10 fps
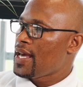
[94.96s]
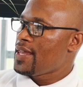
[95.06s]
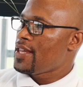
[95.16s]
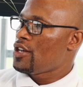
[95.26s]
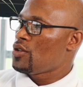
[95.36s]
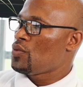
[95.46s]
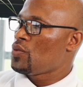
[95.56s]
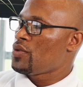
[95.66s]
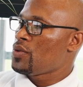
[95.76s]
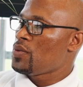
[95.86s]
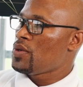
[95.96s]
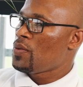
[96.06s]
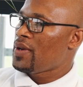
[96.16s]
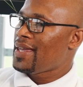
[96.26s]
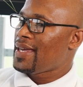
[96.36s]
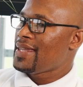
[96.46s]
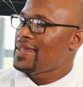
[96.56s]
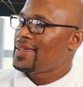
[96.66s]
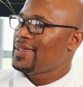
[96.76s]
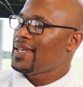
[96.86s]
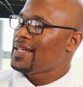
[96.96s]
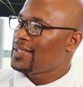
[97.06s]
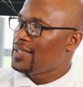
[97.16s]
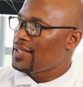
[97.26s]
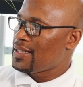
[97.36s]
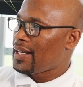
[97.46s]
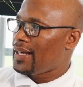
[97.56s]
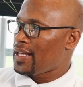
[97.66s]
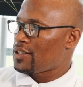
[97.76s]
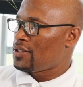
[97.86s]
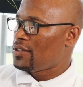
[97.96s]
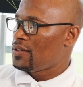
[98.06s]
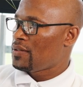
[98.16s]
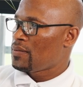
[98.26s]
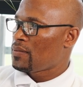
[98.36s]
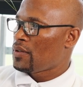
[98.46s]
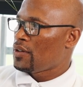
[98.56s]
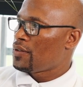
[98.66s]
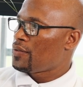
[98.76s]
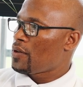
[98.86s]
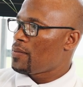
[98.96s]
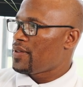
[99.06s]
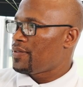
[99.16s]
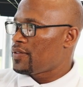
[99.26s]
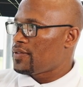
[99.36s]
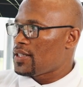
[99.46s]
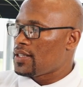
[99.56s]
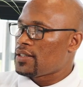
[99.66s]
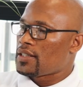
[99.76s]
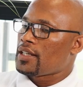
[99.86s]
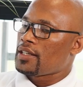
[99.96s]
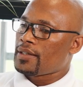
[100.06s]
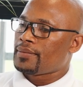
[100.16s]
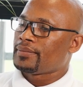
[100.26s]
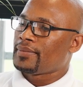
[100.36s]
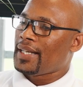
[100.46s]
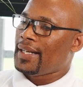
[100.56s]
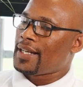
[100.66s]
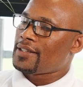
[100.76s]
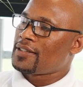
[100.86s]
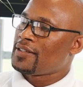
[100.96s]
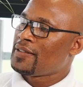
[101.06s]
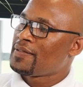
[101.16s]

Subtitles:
And then we were in 30 in the class from the 15 learners.